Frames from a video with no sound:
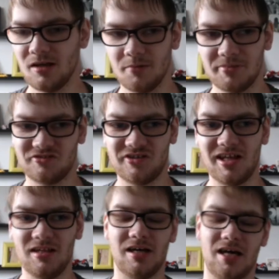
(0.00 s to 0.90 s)
But
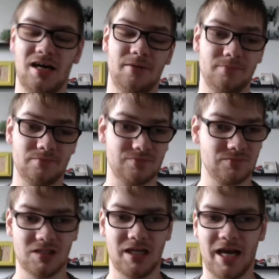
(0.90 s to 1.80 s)
still, um,
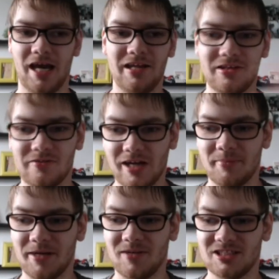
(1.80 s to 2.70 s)
I highly
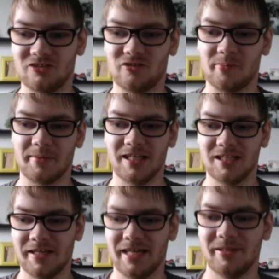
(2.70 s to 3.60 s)
recommend watching Superman
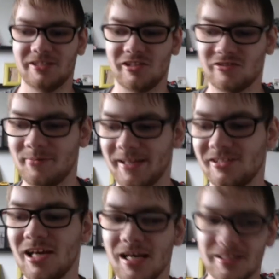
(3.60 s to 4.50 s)
the anime series because
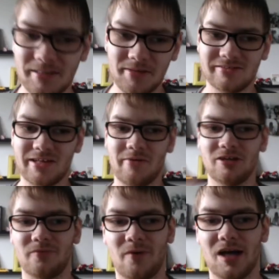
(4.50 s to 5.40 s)
sometimes I want
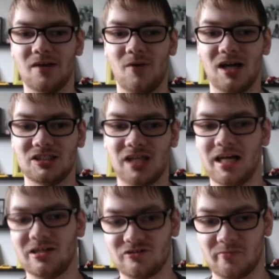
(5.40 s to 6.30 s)
to wa watch
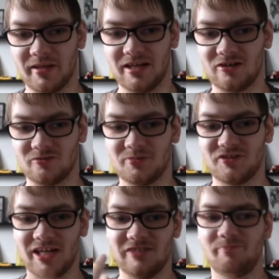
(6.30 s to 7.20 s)
other superheroes
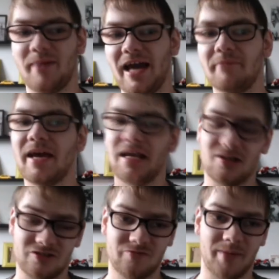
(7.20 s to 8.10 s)
besides Batman
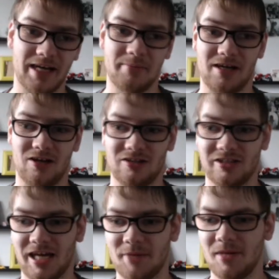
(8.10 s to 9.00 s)
or Spider-Man all the
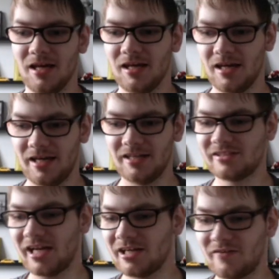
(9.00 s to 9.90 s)
time, and it's
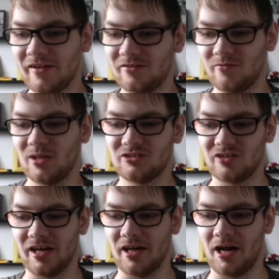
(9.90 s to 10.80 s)
kind of great to watch
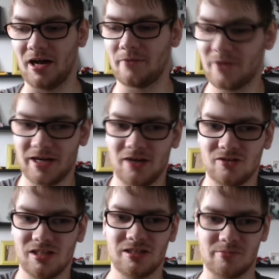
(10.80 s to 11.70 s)
uh, a very good
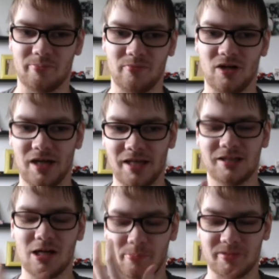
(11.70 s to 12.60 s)
inter
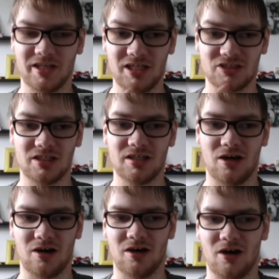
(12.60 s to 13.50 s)
interpretation
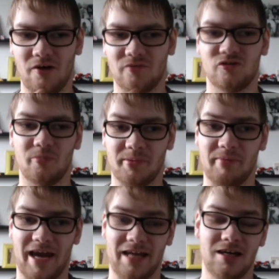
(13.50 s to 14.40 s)
uh, of
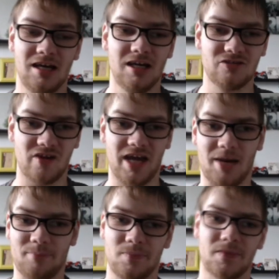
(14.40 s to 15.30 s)
Superman. So yeah.